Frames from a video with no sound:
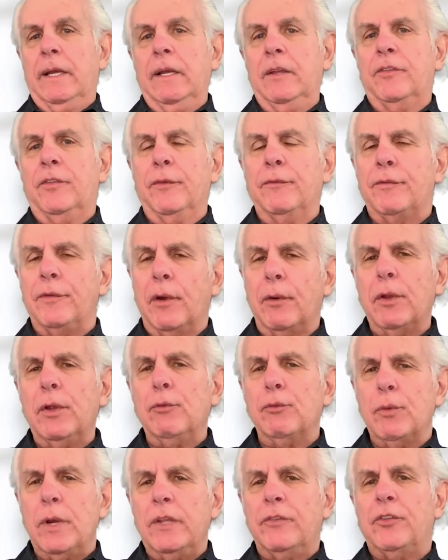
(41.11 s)
It's a very
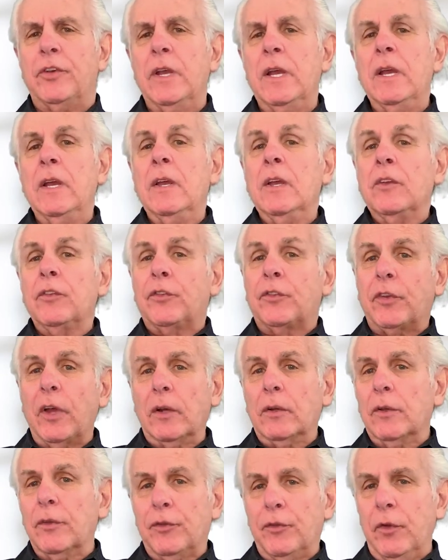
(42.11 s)
rich,
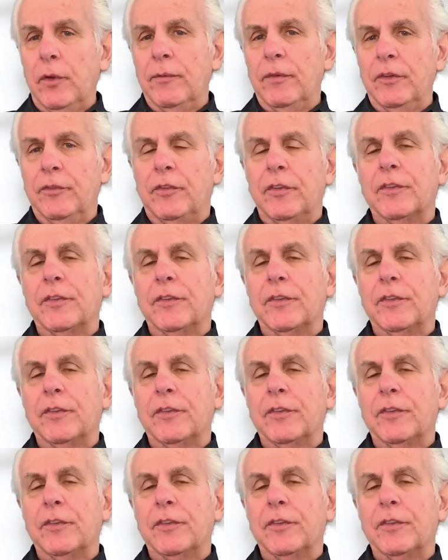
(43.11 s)
subtle surface.